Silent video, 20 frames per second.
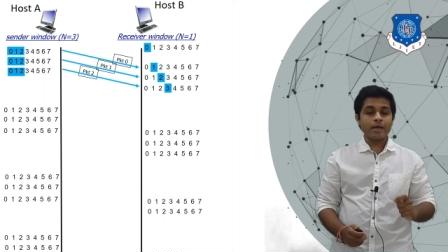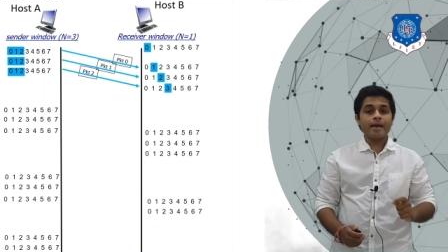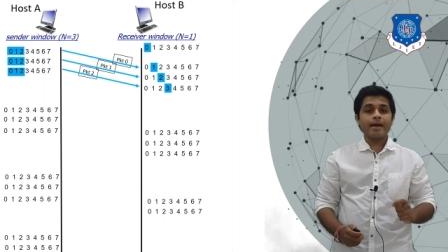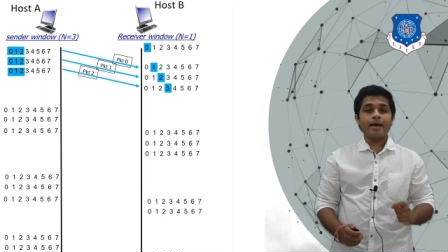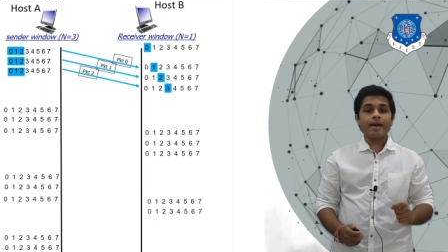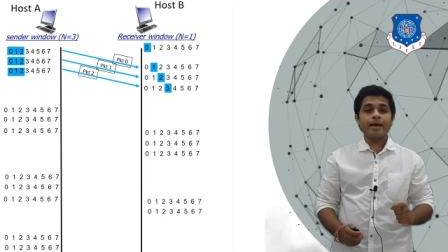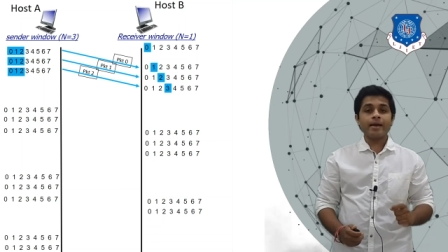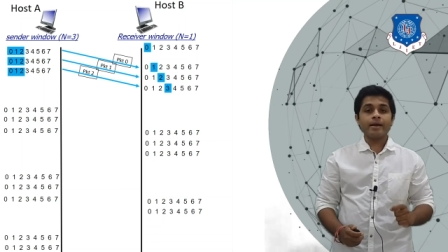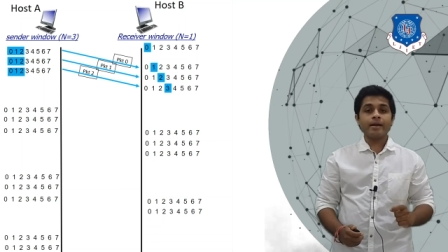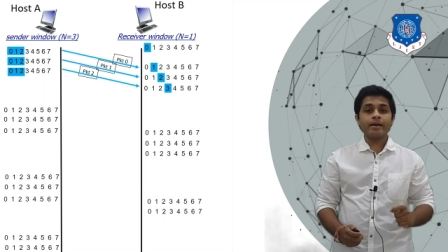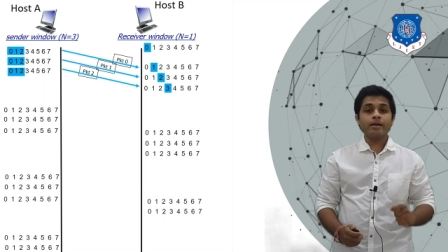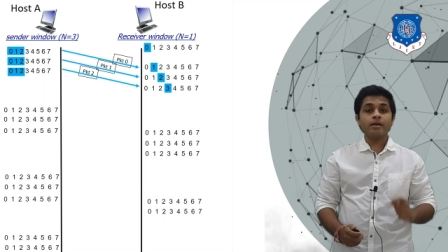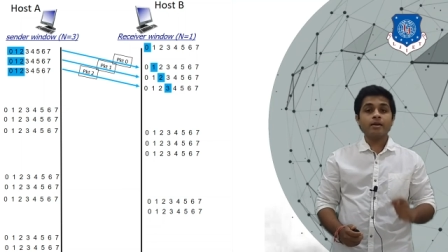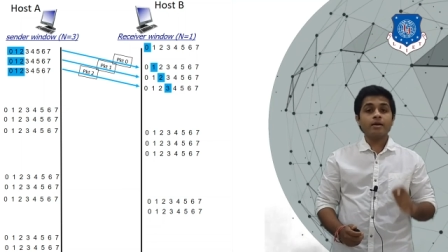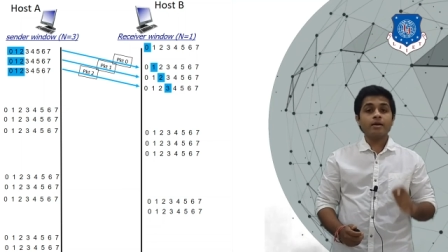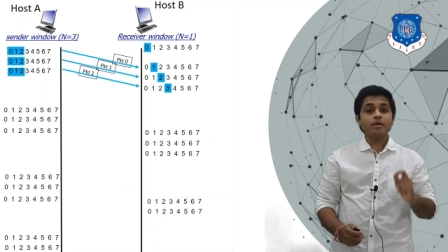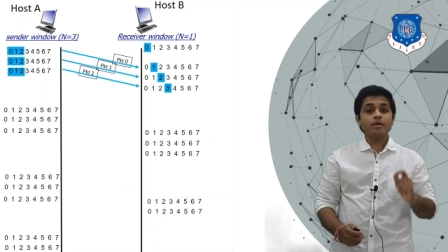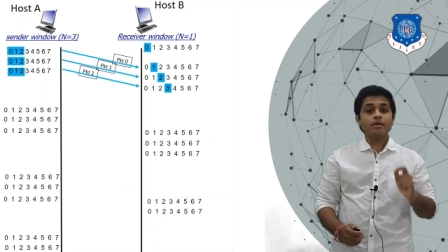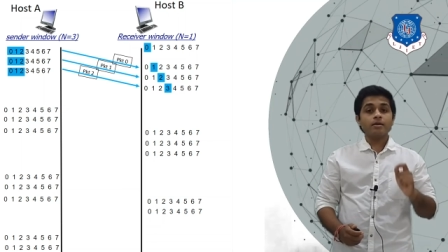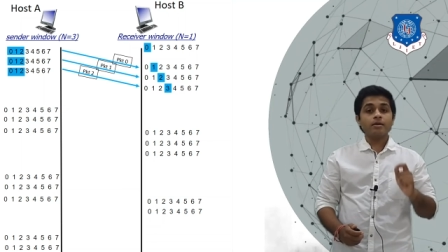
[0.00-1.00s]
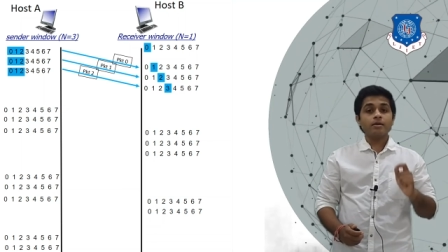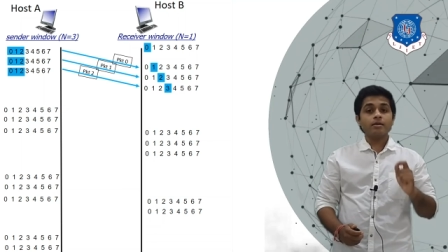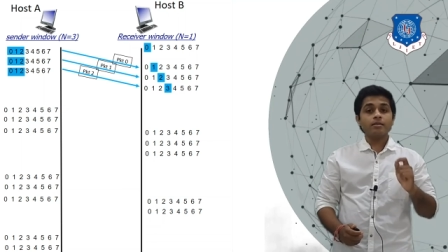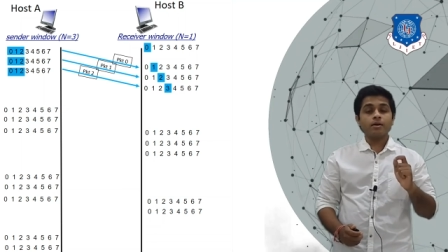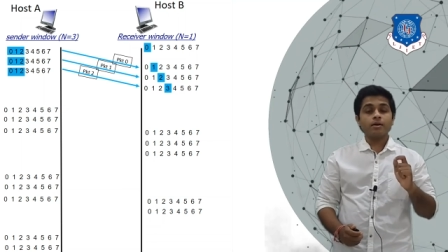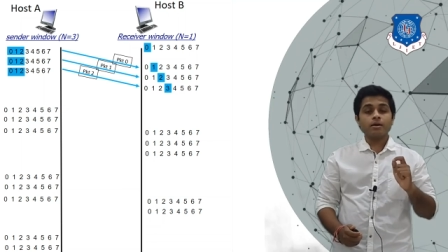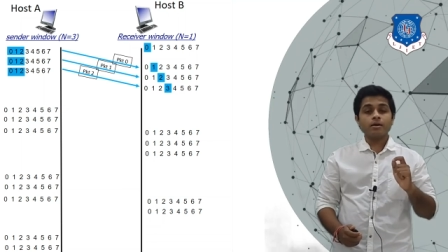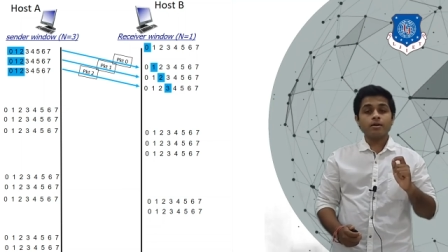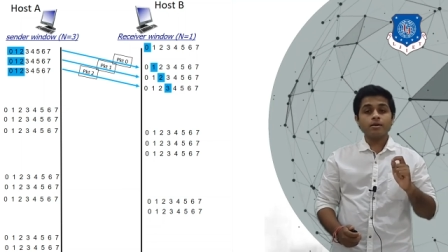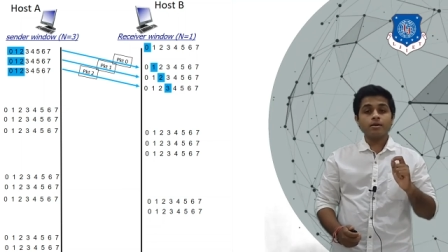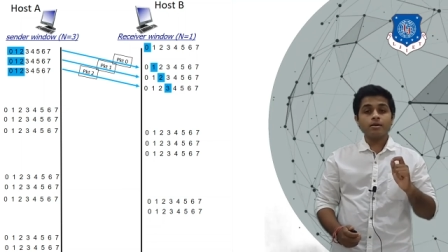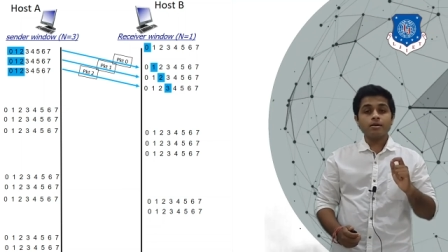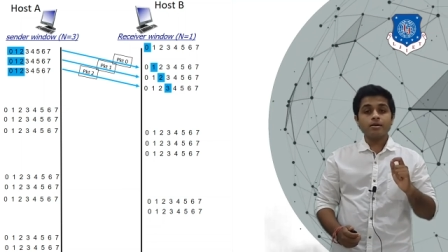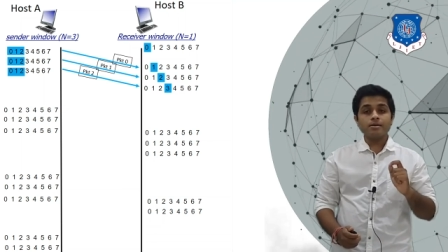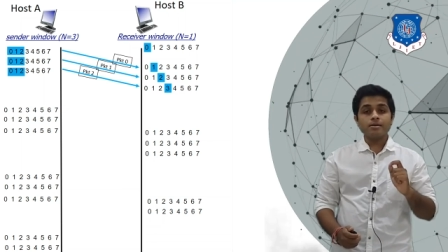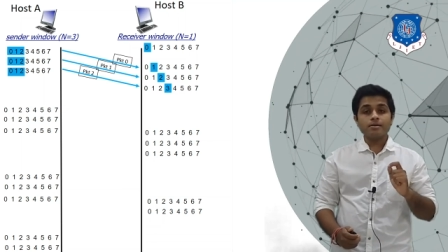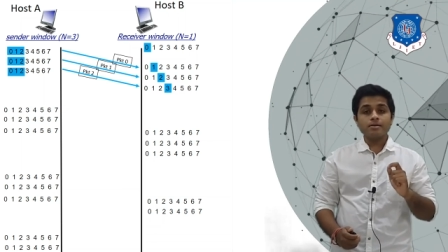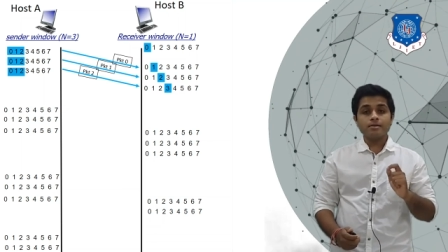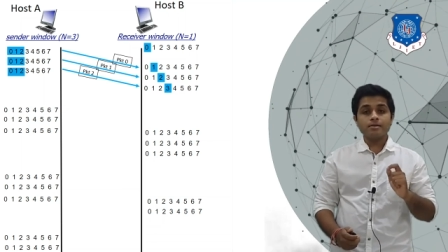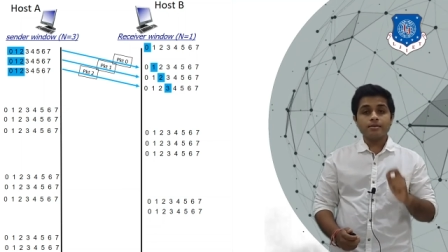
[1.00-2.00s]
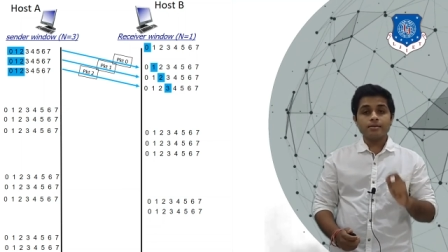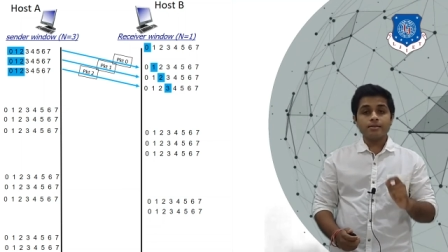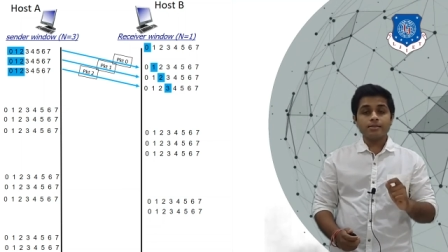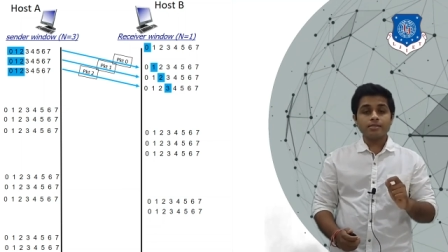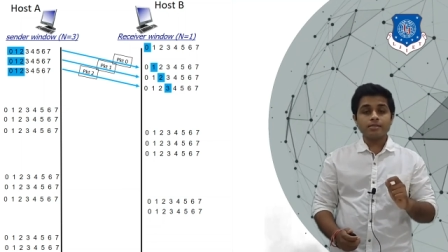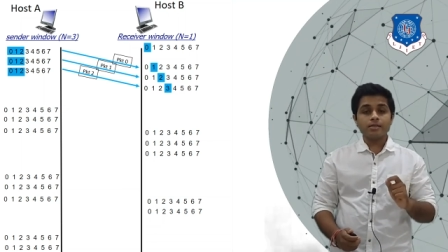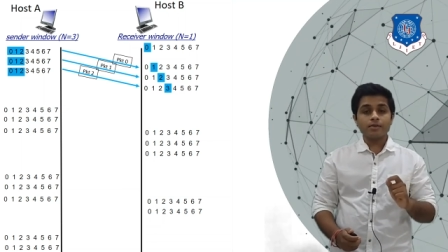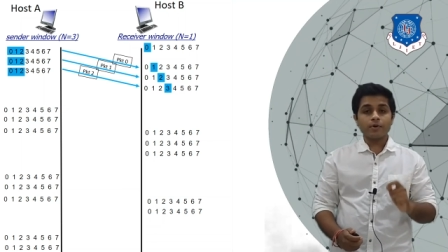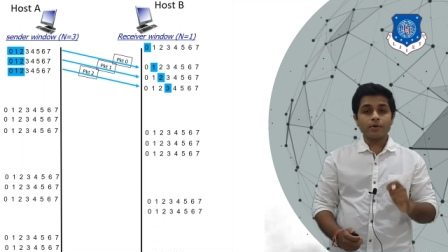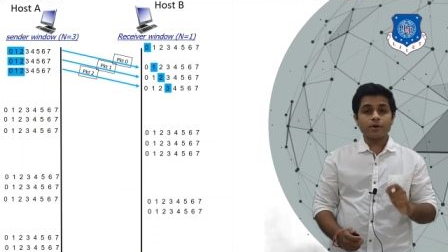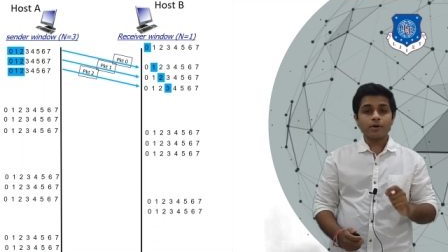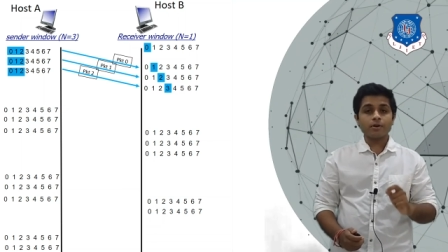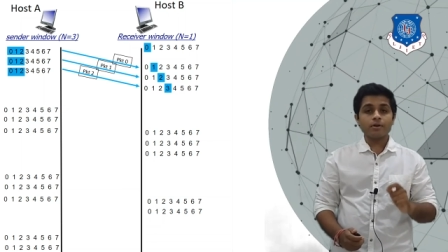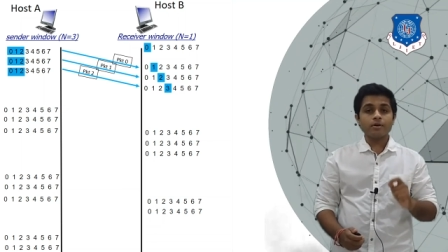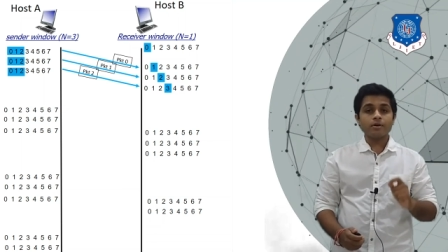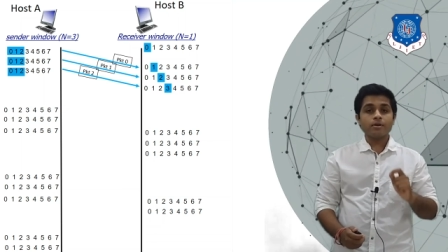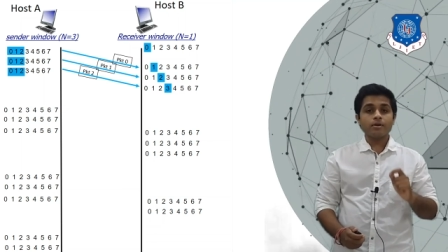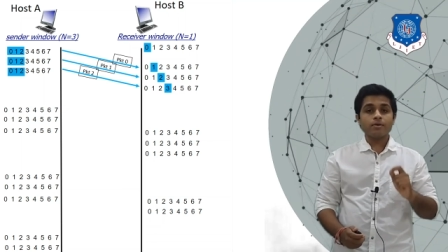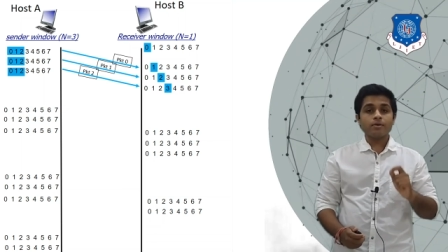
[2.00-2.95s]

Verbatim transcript: and the receiver